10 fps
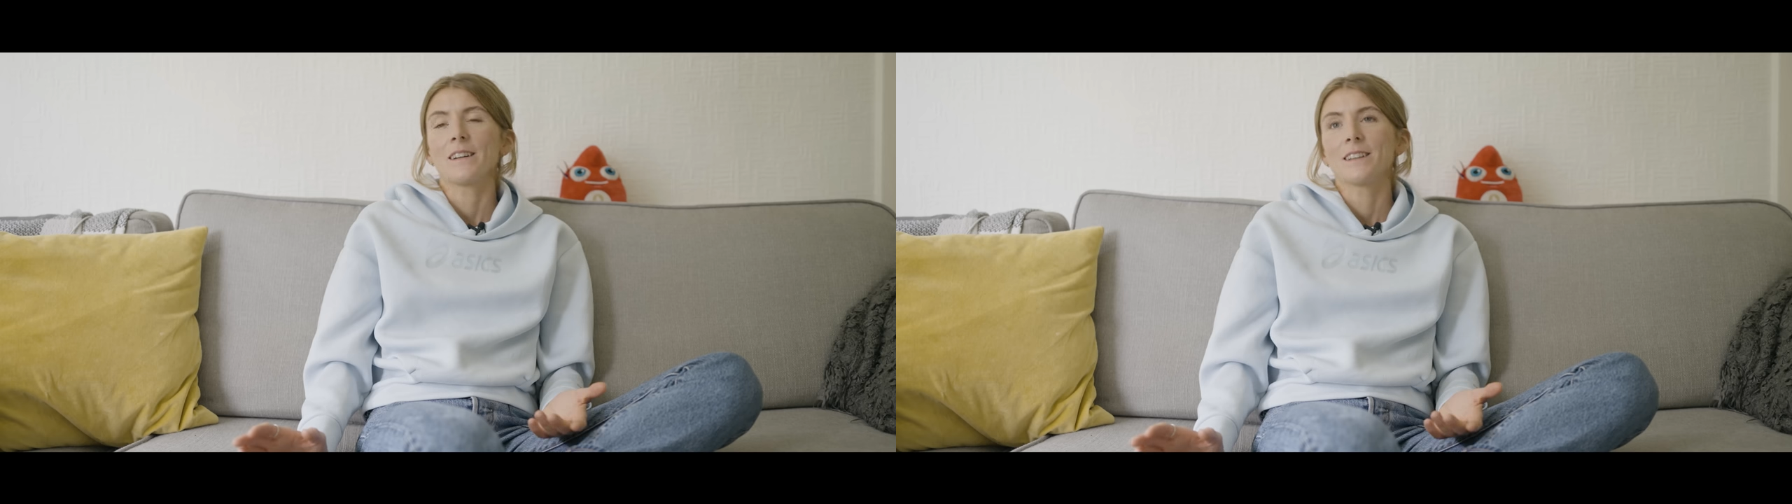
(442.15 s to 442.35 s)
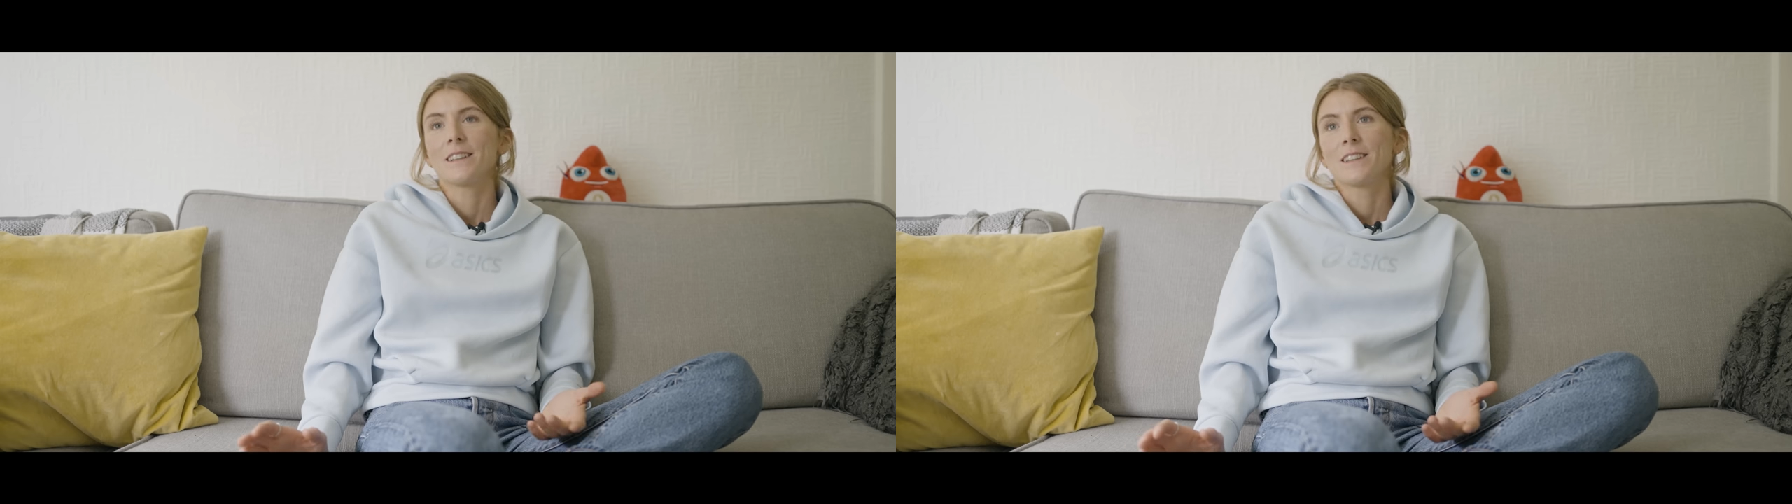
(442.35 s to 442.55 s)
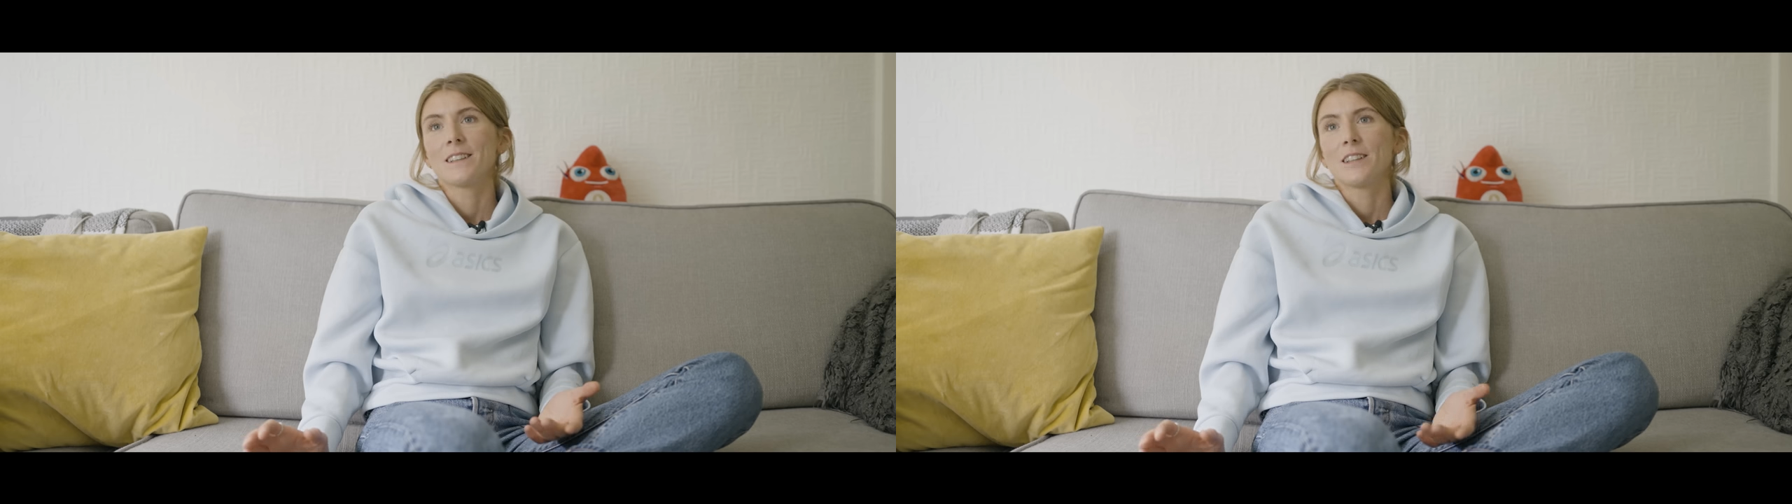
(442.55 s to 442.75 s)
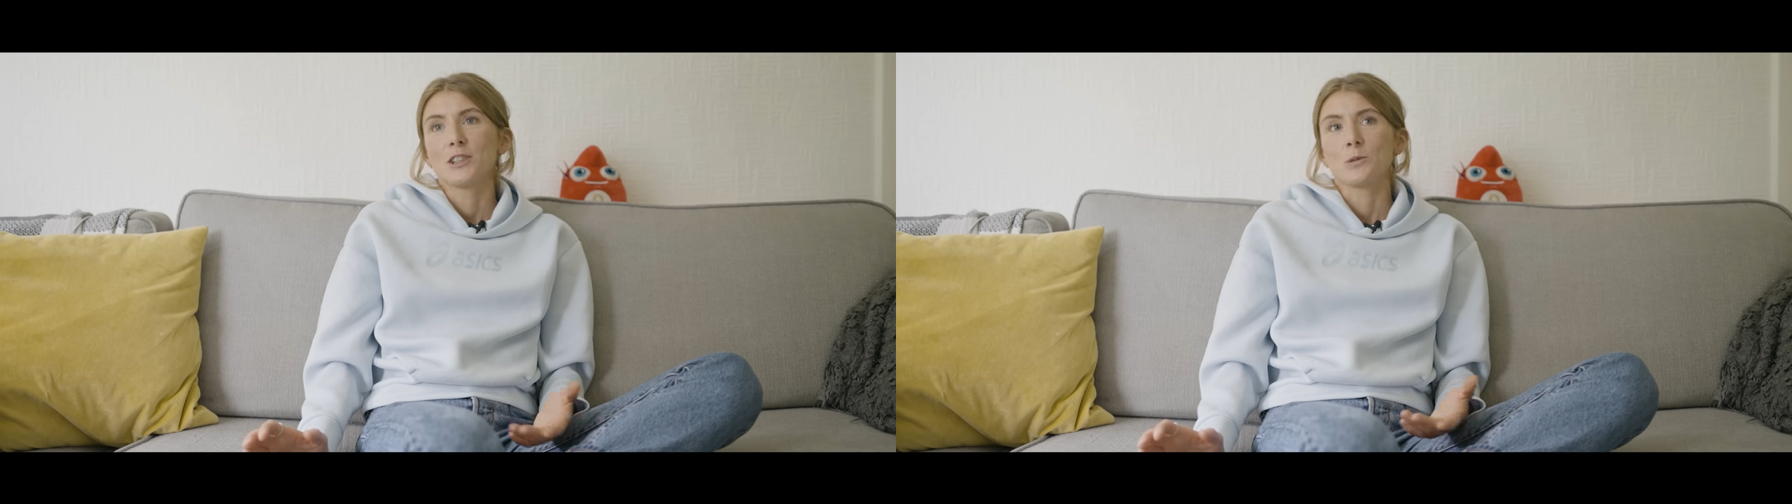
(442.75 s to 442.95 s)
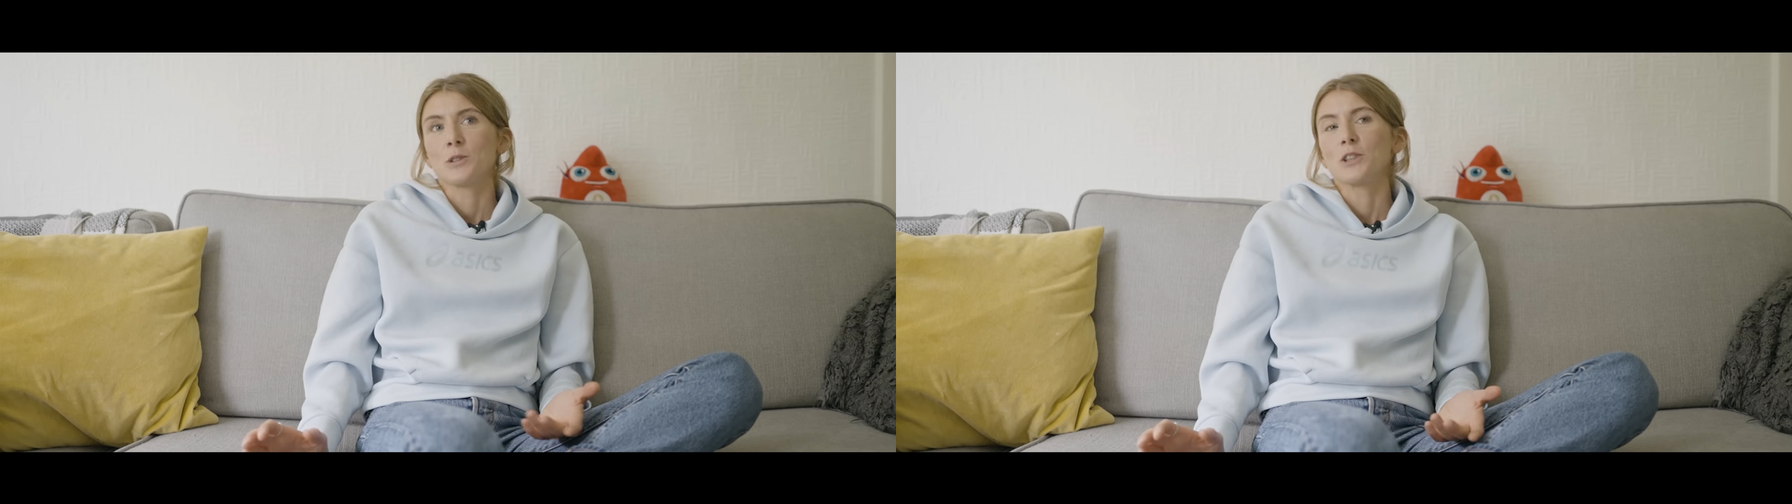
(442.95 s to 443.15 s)
I
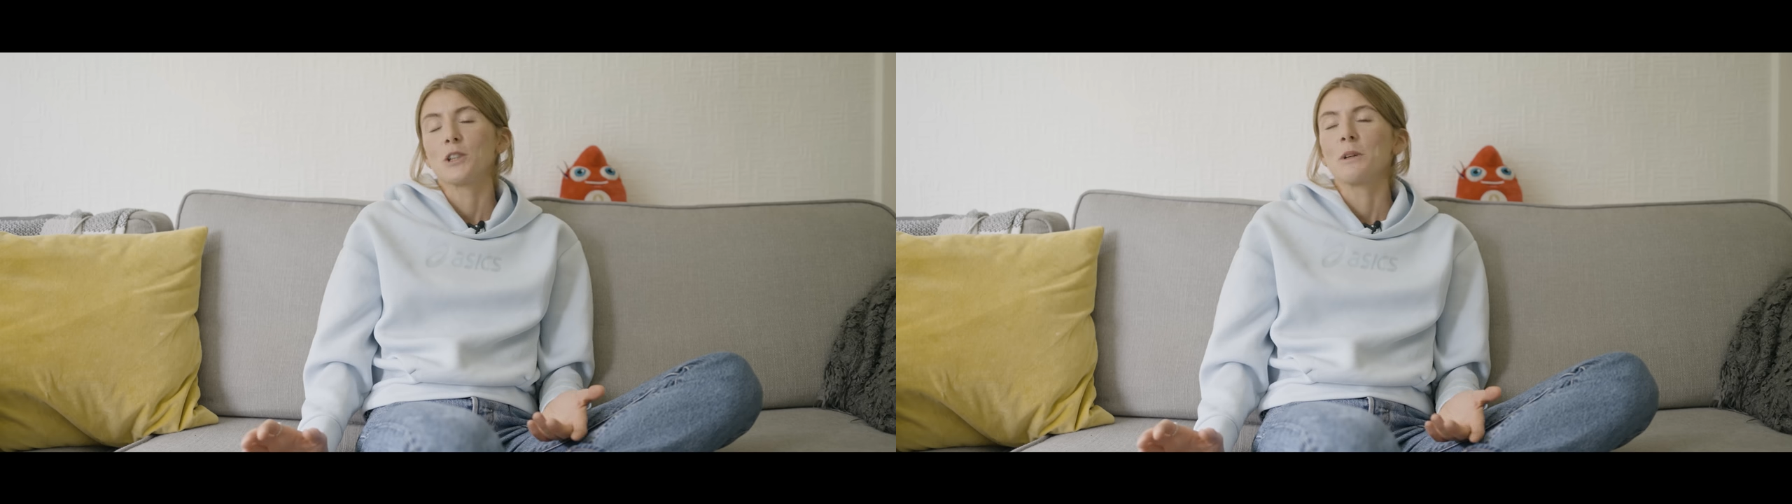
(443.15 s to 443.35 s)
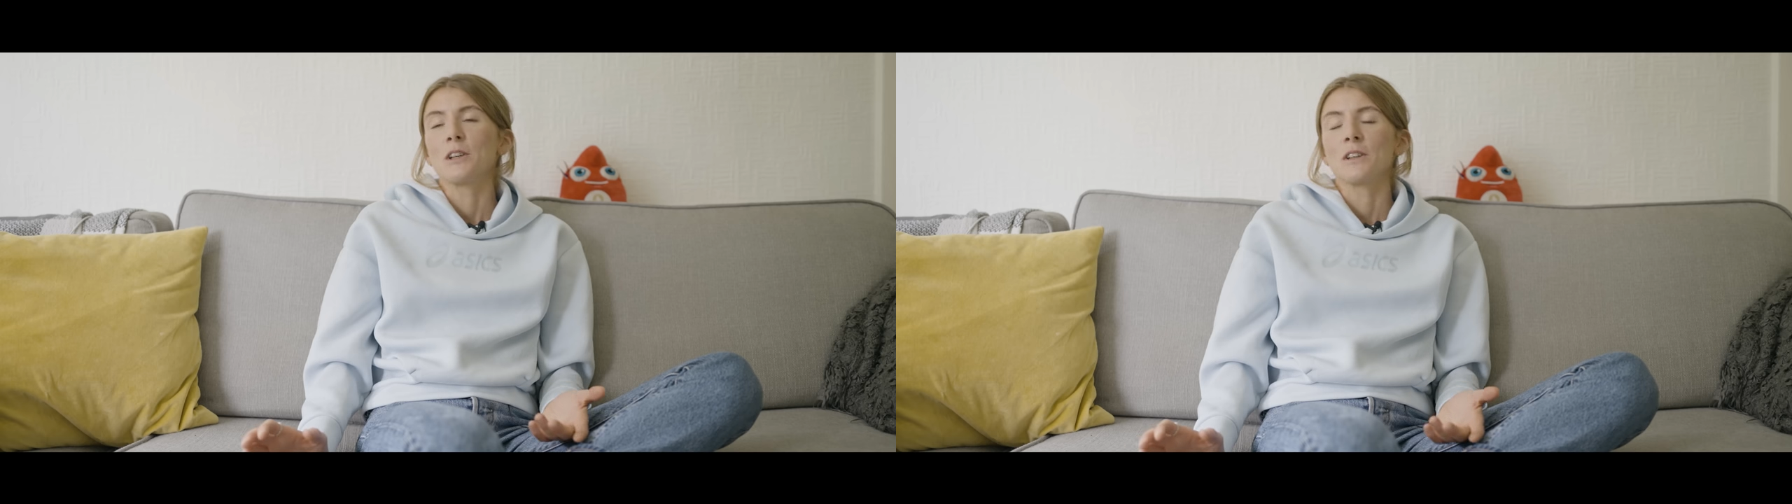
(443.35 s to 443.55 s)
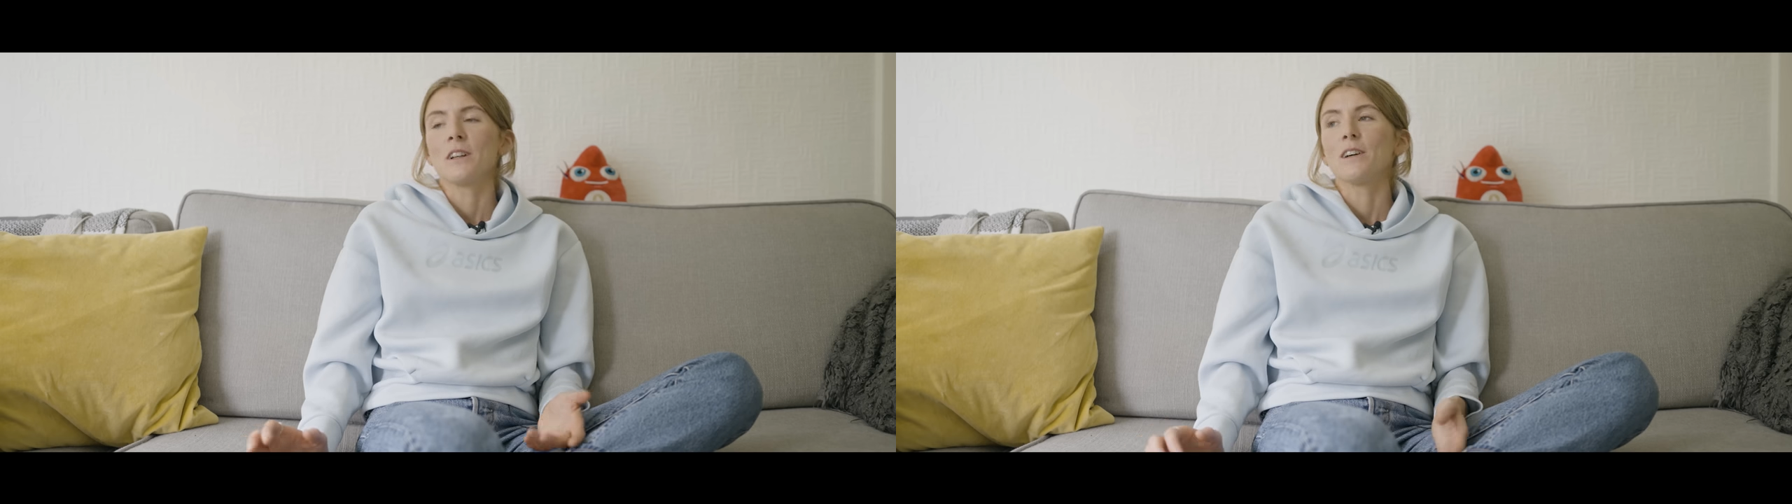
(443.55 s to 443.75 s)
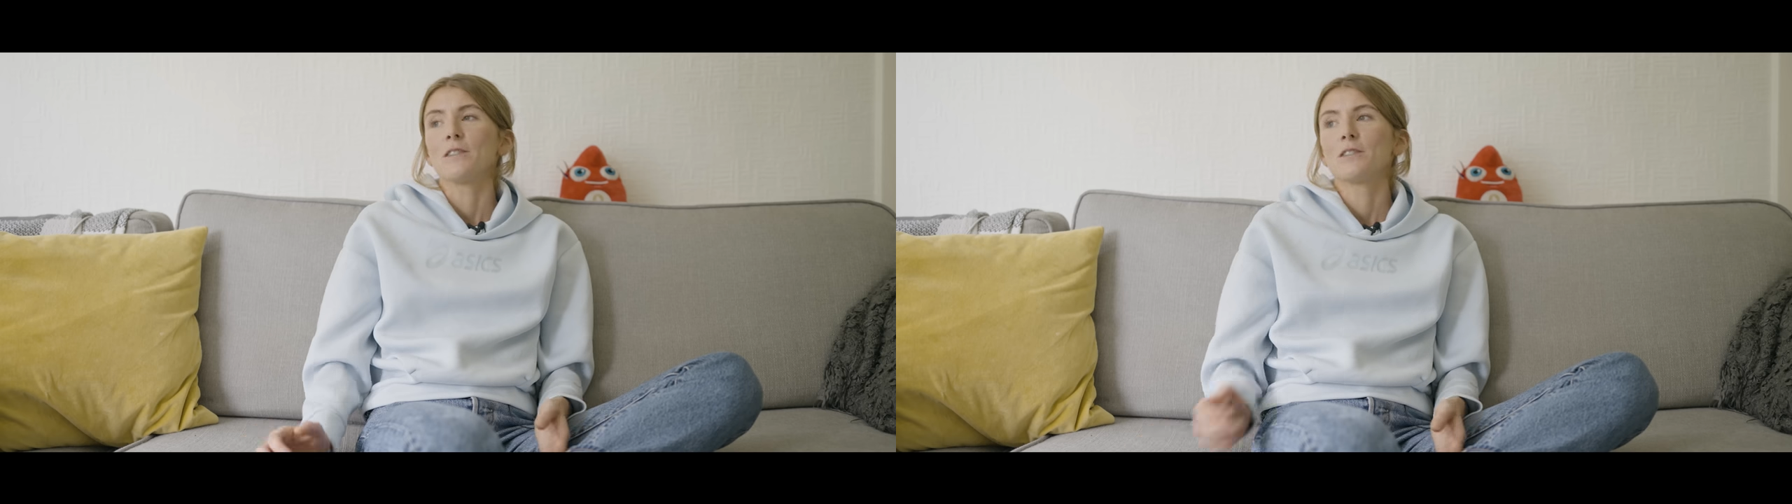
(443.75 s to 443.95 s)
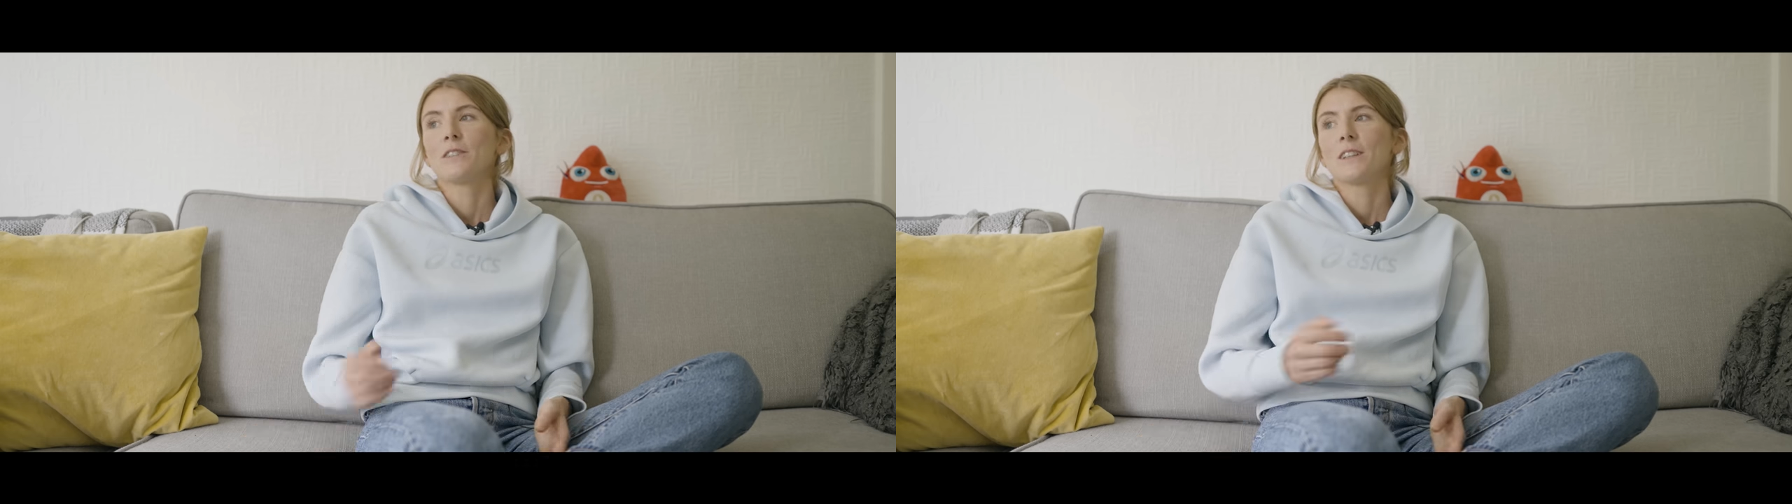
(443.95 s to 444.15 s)
just wasn't going to be good enough.